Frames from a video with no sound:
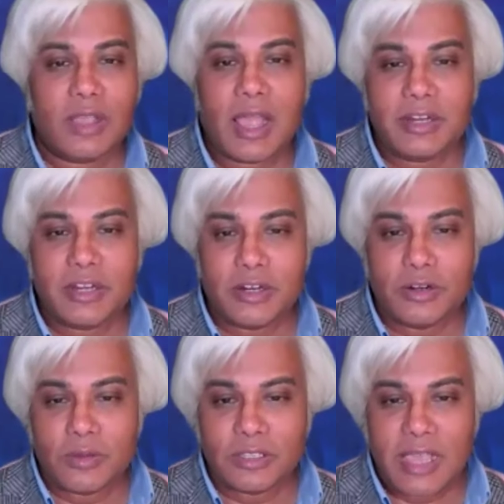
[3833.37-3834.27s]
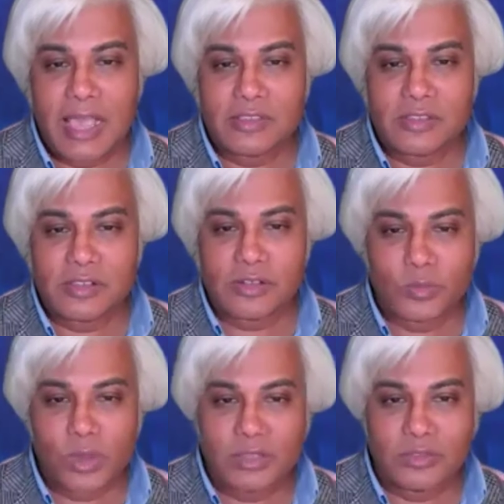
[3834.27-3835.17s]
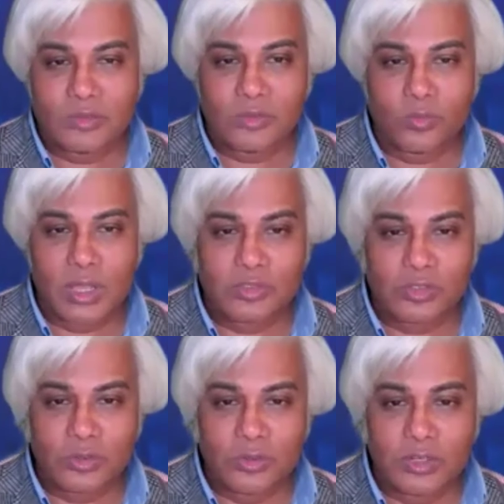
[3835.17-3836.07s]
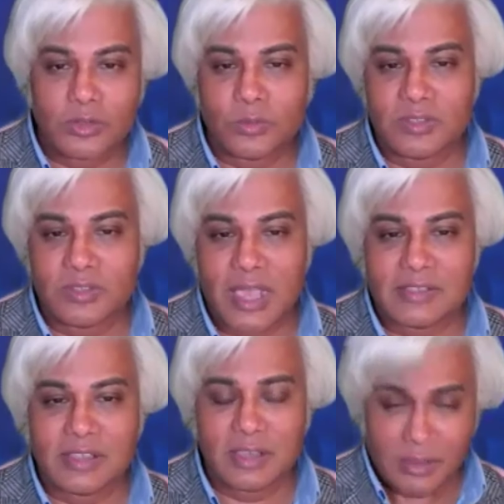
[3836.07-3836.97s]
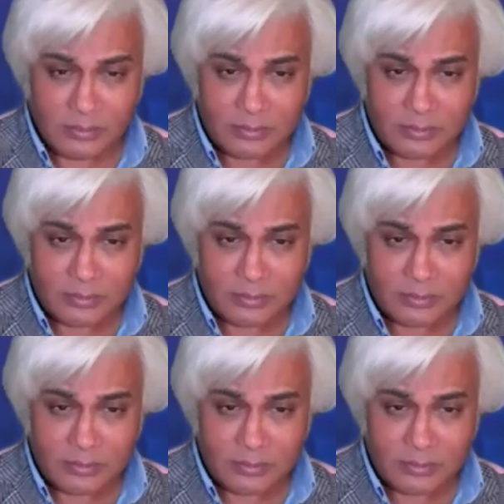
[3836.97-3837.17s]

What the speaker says: I didn't know the answer to one student who was asking,